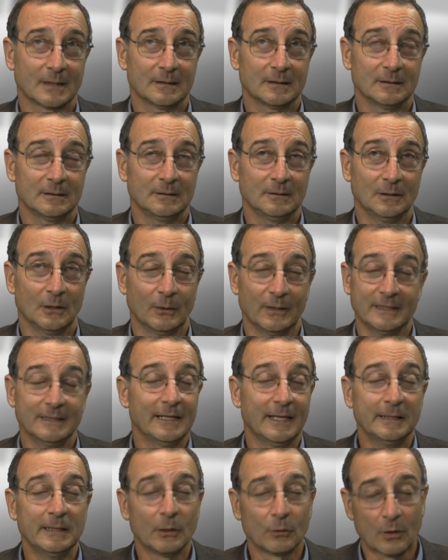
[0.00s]

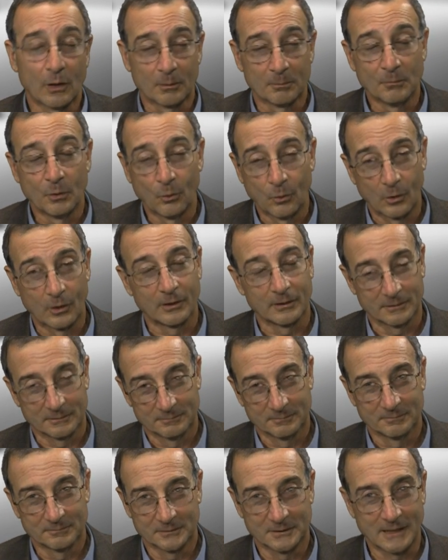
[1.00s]
there are more
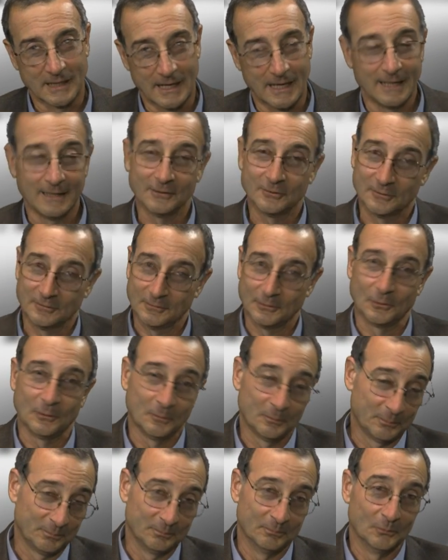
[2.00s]
cons and there are
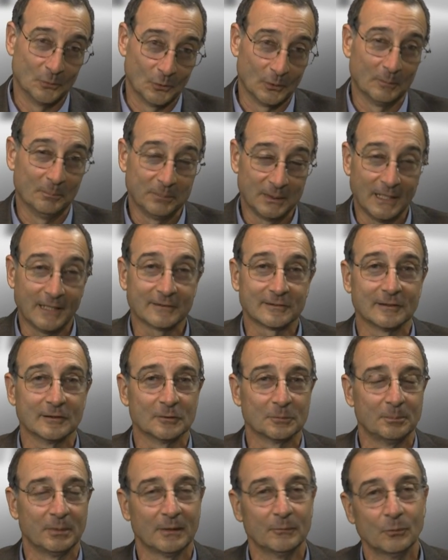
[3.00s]
more pluses,
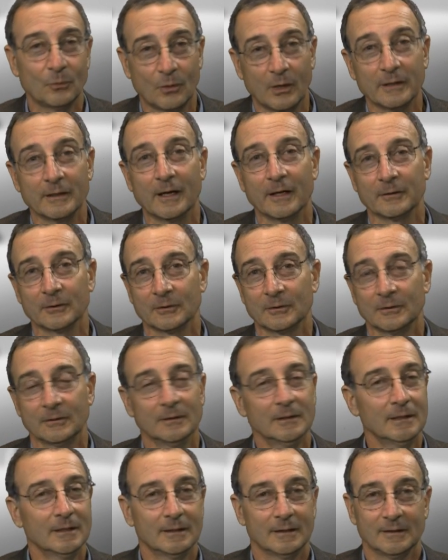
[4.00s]
but one other
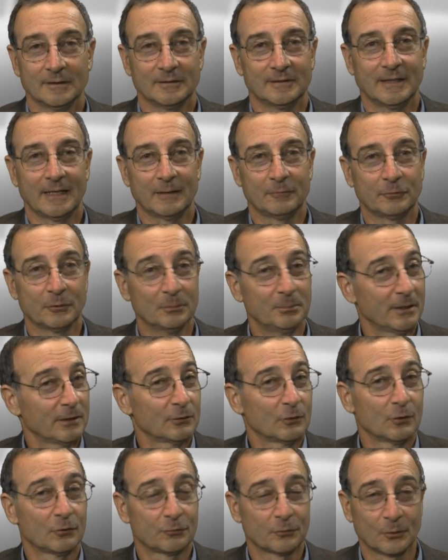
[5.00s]
is that for
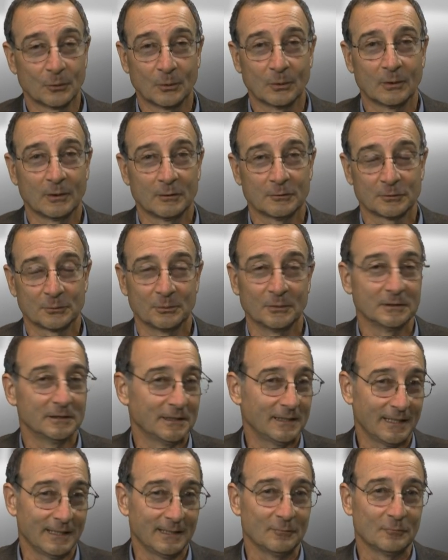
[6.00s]
better or for worse, when you
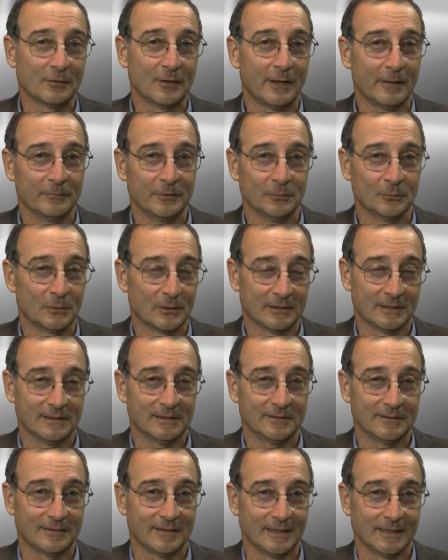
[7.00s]
get involved in one of
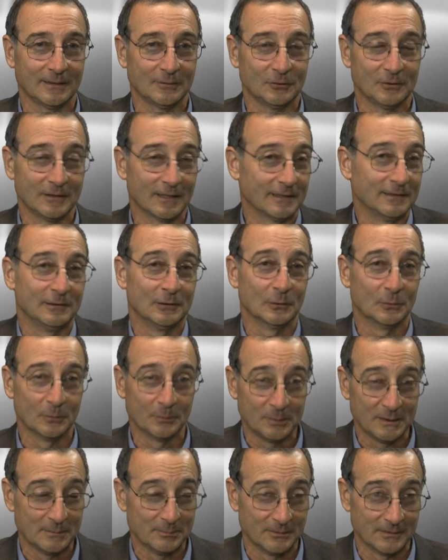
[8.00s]
these things, you got to deal with
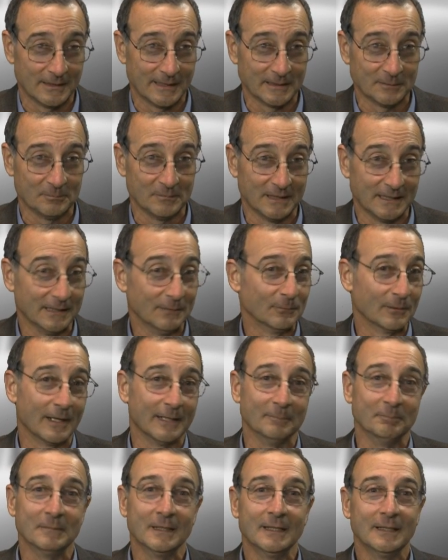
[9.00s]
people like me, right?
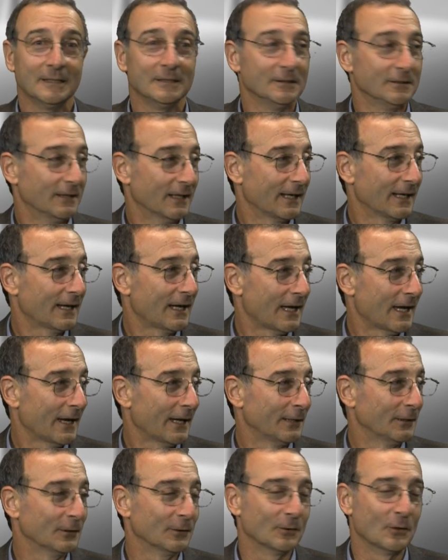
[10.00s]
You got to
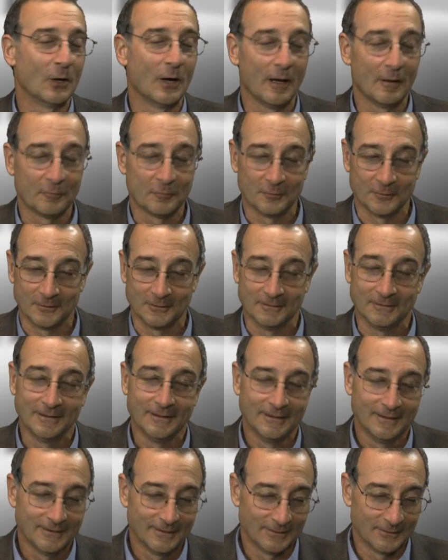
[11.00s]
hire often
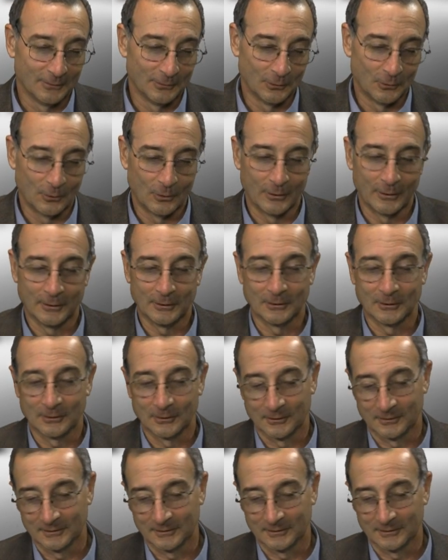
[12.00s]
a lawyer, an